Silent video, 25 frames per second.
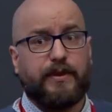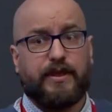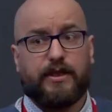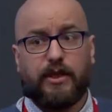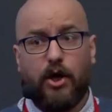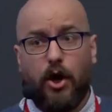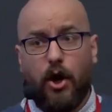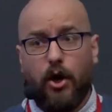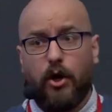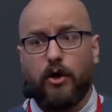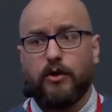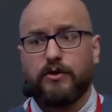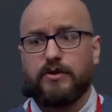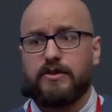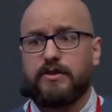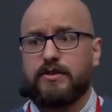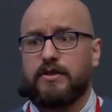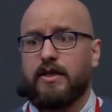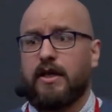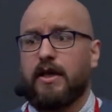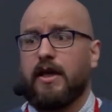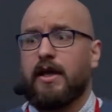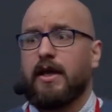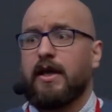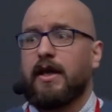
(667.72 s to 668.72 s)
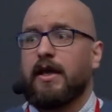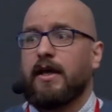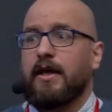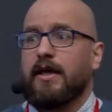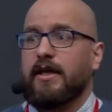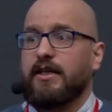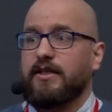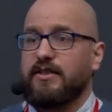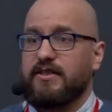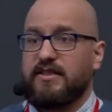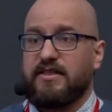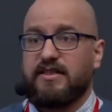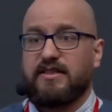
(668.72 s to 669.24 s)
because
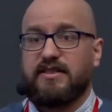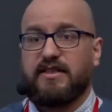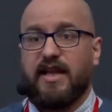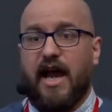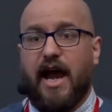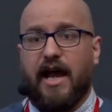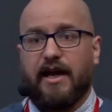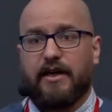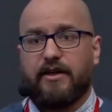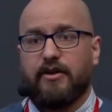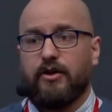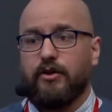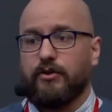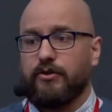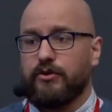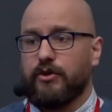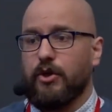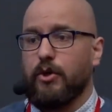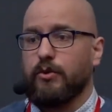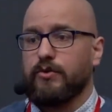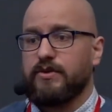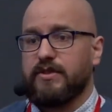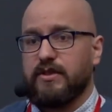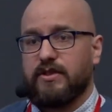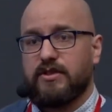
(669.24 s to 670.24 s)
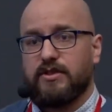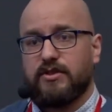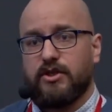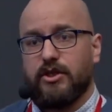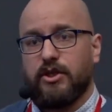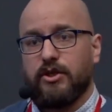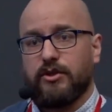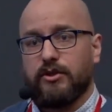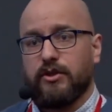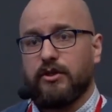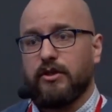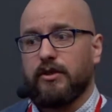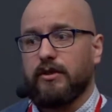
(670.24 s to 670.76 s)
it's stuck on those
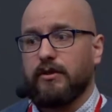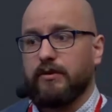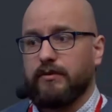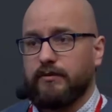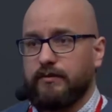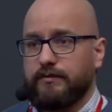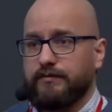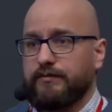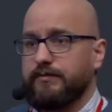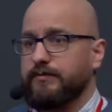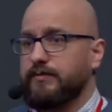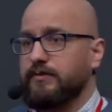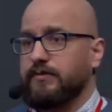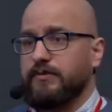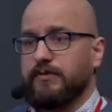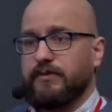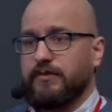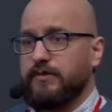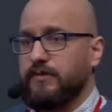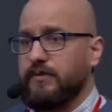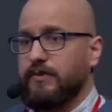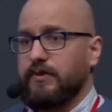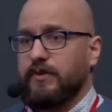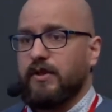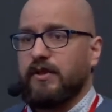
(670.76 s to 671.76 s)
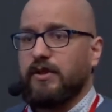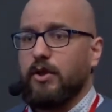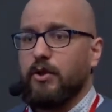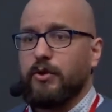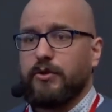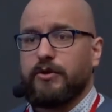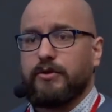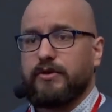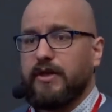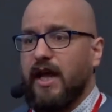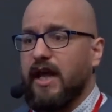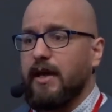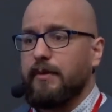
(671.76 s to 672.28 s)
external long
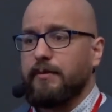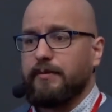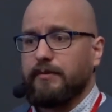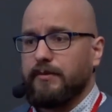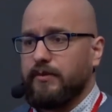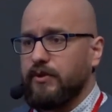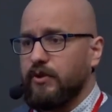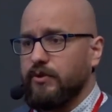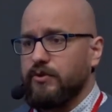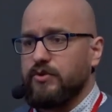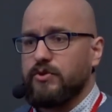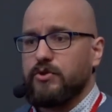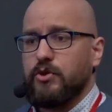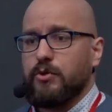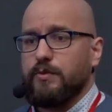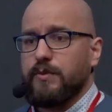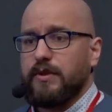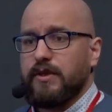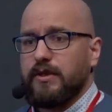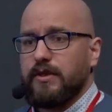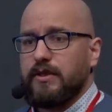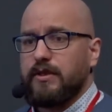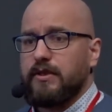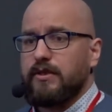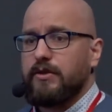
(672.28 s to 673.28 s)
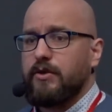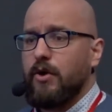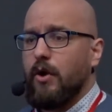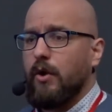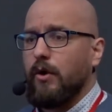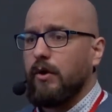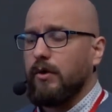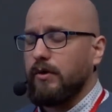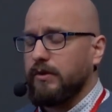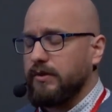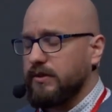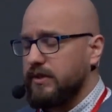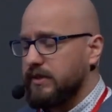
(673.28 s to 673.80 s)
time consuming
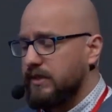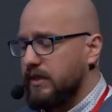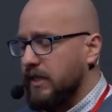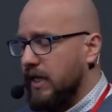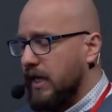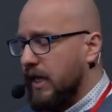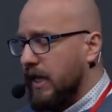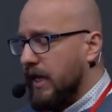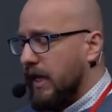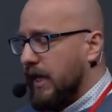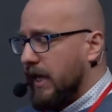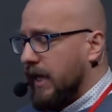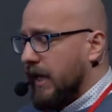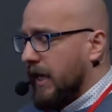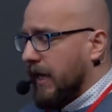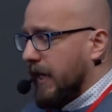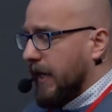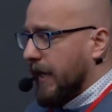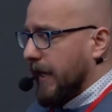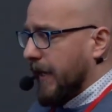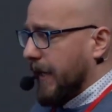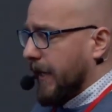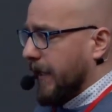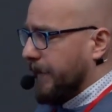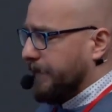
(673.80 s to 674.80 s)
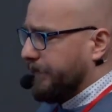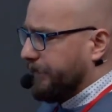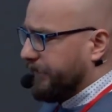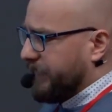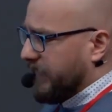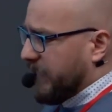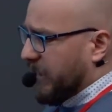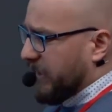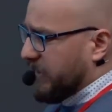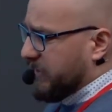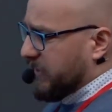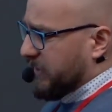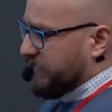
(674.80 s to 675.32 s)
calls.
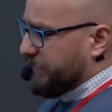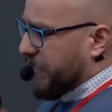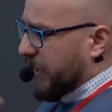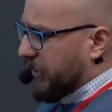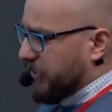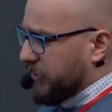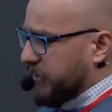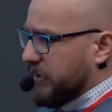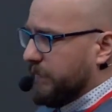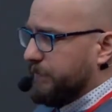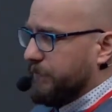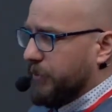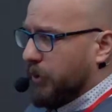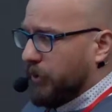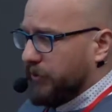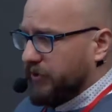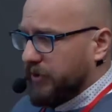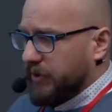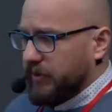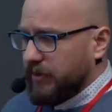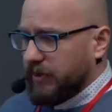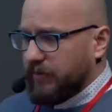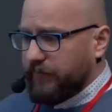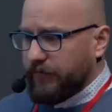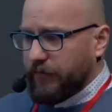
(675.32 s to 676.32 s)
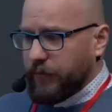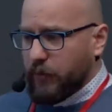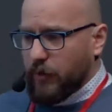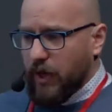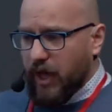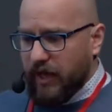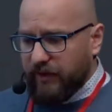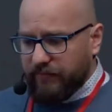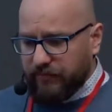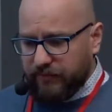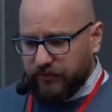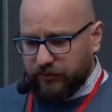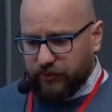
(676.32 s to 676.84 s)
It's especially important if you
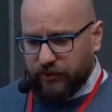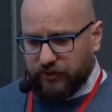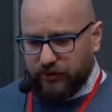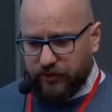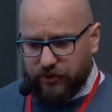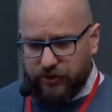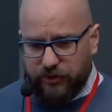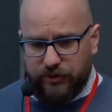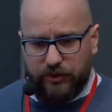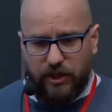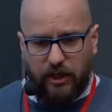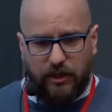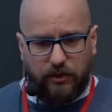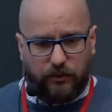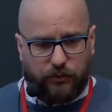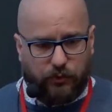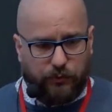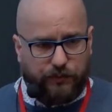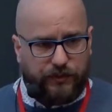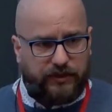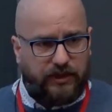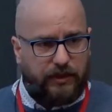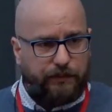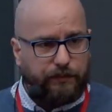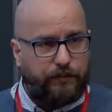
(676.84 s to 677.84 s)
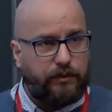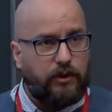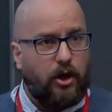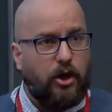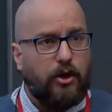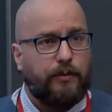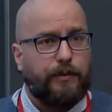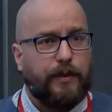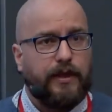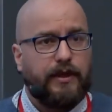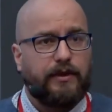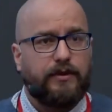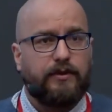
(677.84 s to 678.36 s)
have a traditional Ruby
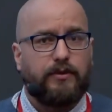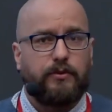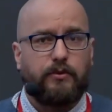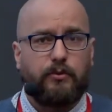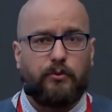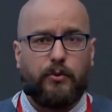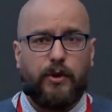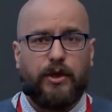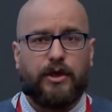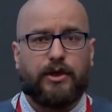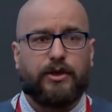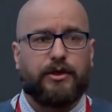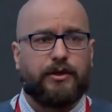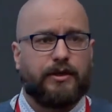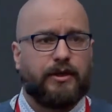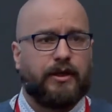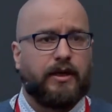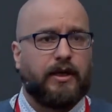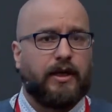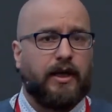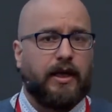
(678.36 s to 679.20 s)
deployment where